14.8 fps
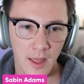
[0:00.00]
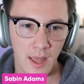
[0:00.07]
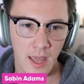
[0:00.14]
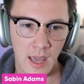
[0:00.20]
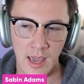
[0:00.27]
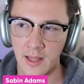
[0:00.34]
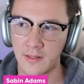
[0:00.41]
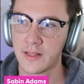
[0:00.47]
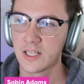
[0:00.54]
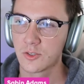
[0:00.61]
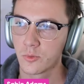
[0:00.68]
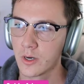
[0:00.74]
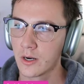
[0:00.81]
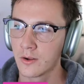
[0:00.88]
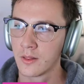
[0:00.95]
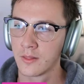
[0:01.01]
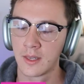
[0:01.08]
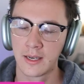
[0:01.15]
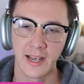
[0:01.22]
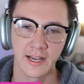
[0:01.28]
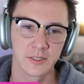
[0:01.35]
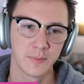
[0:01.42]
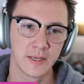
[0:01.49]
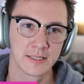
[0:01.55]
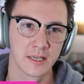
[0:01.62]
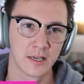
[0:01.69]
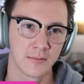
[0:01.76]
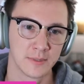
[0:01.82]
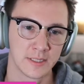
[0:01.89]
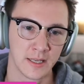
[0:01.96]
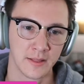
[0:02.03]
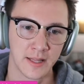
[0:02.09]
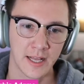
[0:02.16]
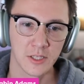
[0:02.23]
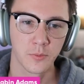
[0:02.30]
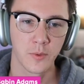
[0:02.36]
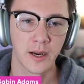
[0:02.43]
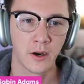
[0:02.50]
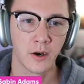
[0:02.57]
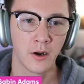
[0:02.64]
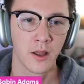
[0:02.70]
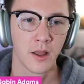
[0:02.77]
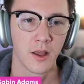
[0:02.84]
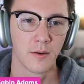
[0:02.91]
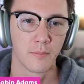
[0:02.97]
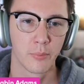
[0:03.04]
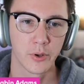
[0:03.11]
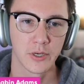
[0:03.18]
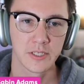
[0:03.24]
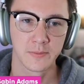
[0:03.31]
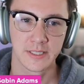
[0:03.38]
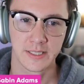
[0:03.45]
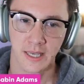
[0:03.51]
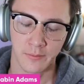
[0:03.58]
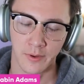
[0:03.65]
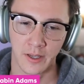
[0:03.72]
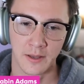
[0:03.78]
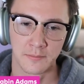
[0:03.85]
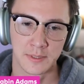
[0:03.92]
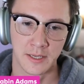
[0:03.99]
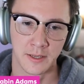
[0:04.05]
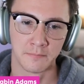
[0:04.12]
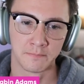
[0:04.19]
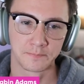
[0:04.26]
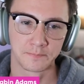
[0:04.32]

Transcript: And that's where the next piece comes in. That's where Prisma Schema comes in.